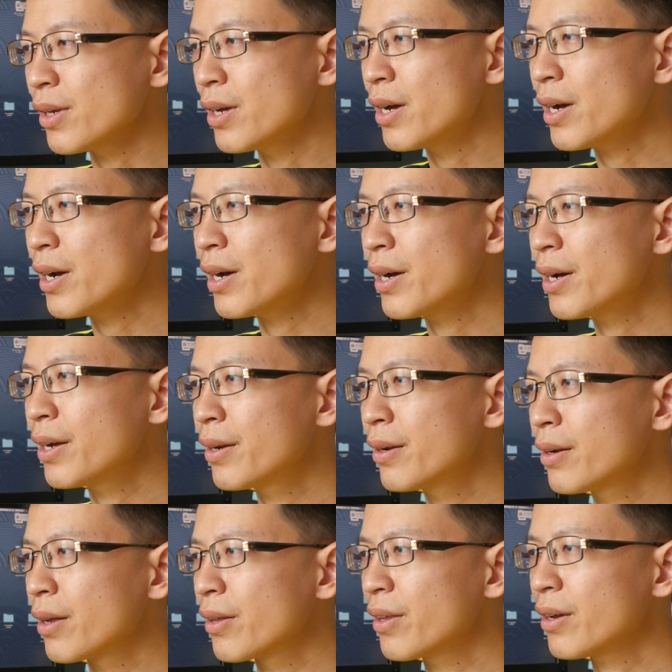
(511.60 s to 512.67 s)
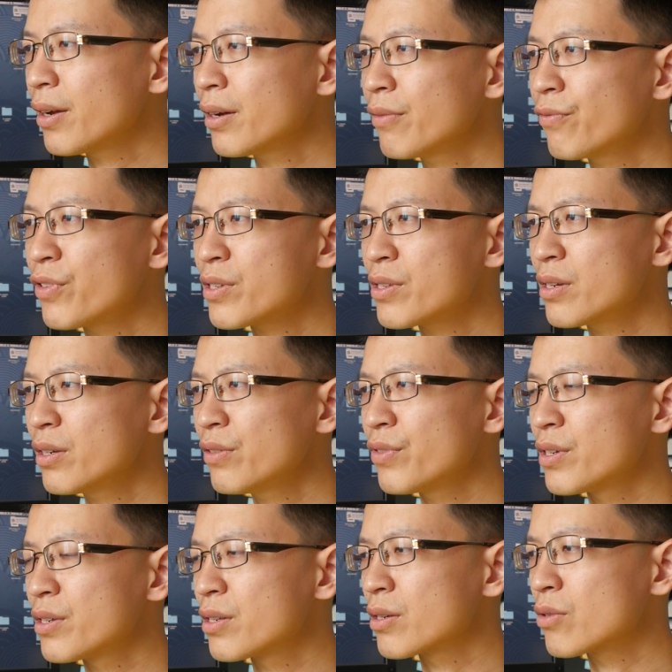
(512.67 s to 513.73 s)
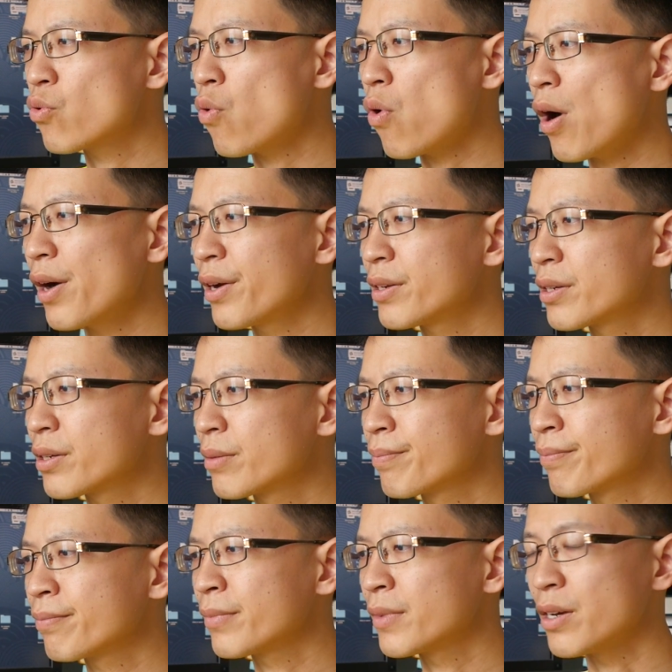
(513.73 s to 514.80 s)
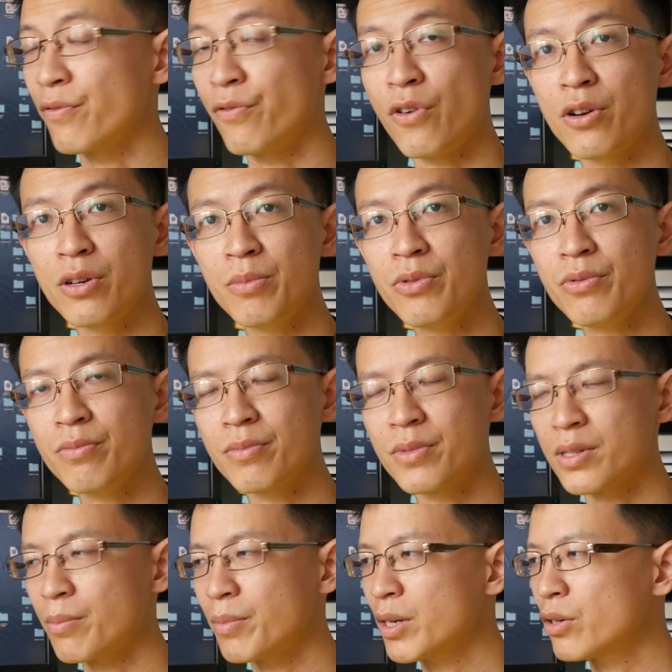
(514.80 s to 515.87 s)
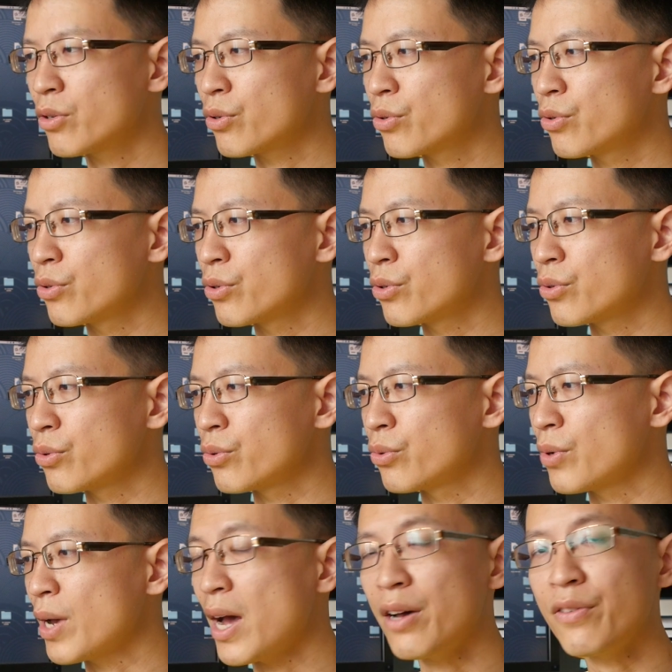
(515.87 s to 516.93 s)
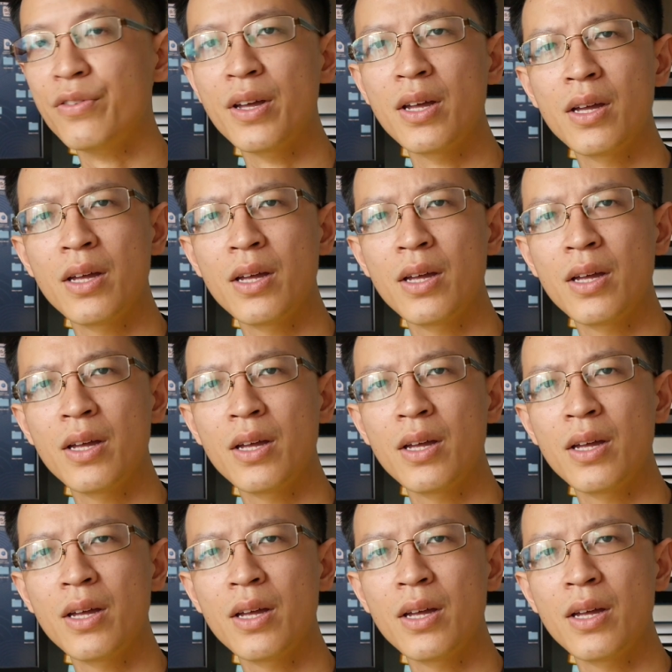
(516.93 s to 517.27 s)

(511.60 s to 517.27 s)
And I think fixative is quite affordable, something good to have.